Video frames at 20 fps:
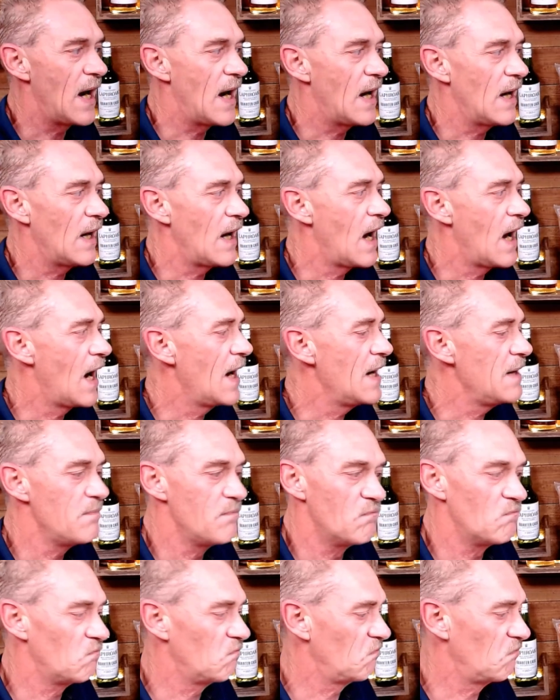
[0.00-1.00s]
I
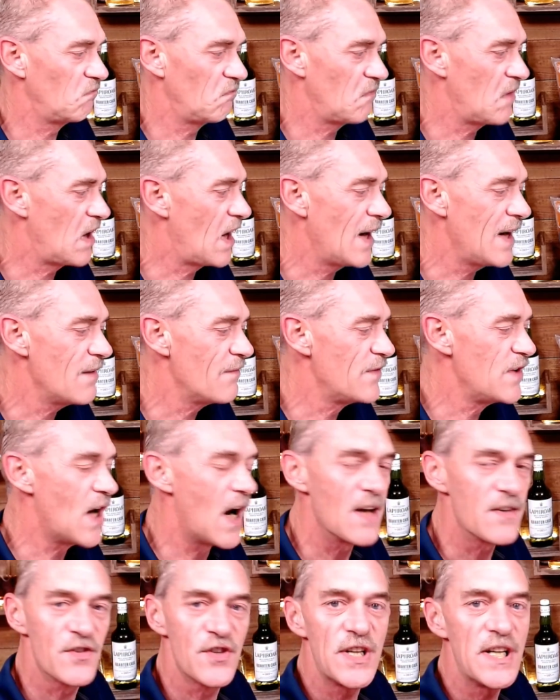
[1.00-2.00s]
have
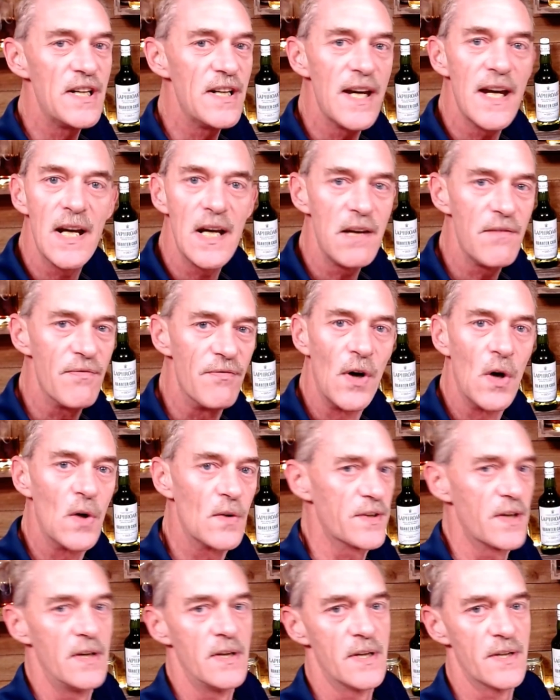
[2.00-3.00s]
not seen any faults
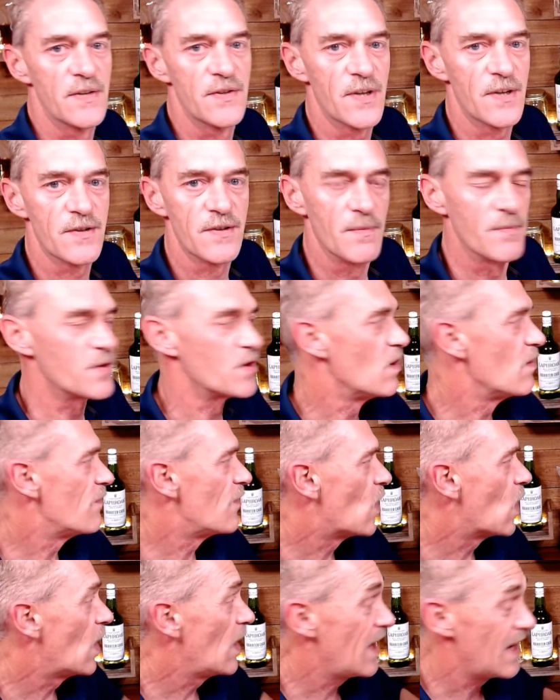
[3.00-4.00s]
in this system so
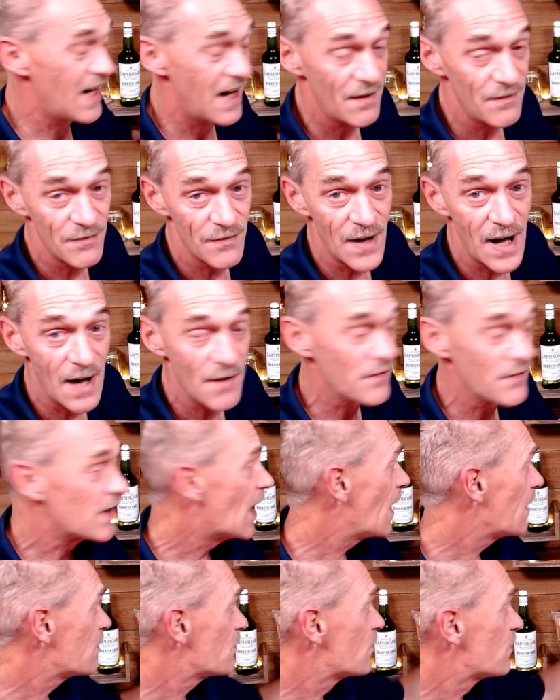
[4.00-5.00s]
far, and I've
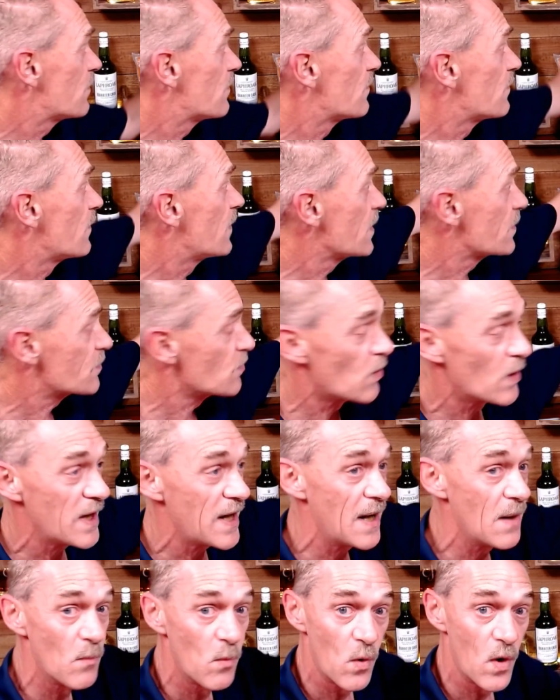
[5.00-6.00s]
got this one
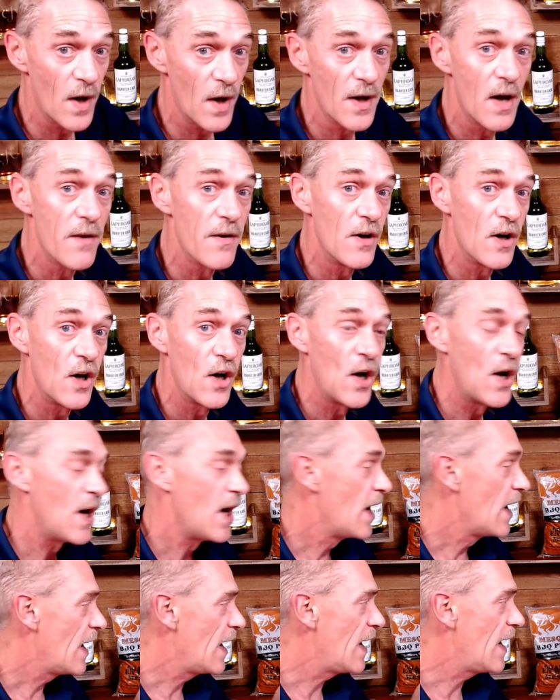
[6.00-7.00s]
and one other.
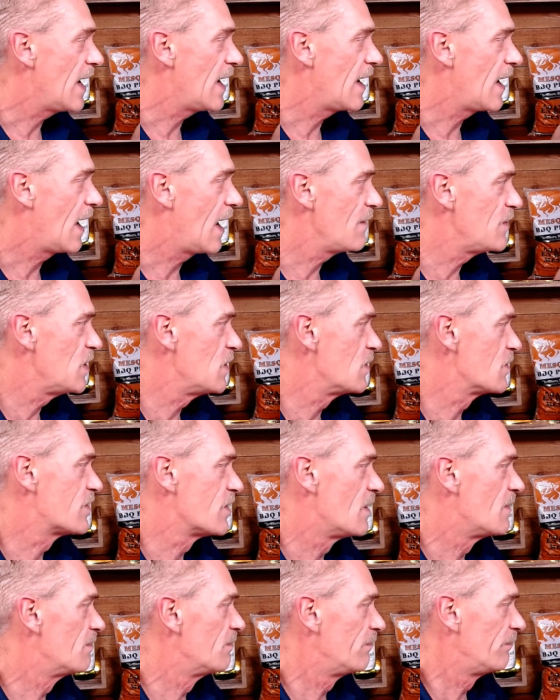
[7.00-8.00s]
I've used
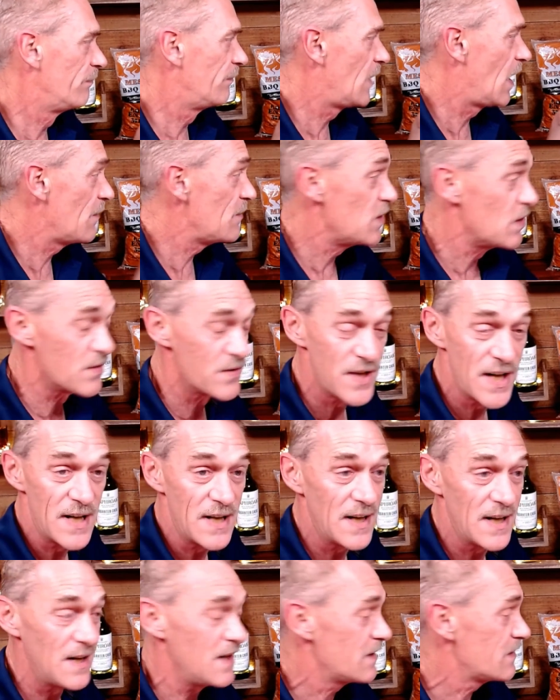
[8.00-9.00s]
them. I've used it,
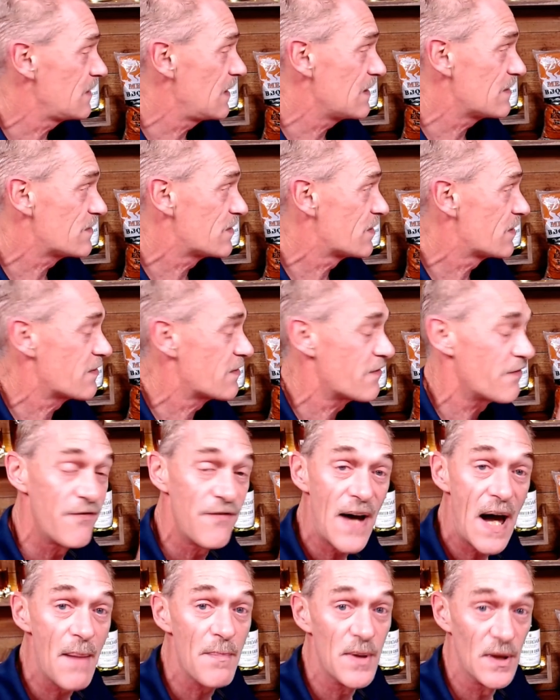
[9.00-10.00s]
and it's just
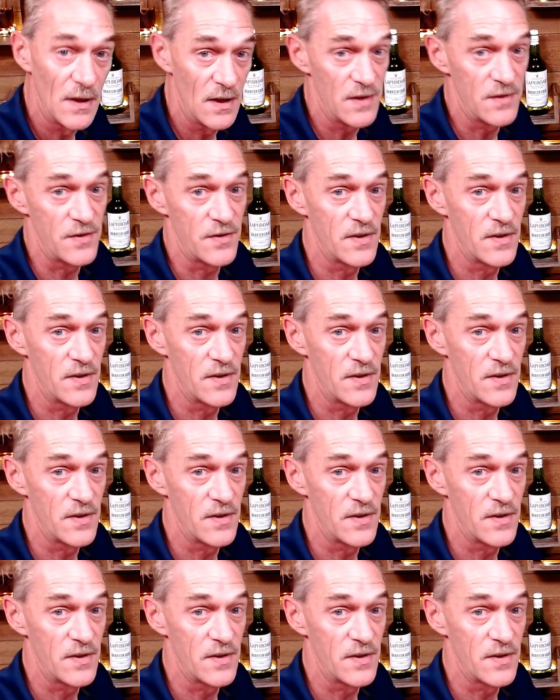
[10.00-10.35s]
fabulous.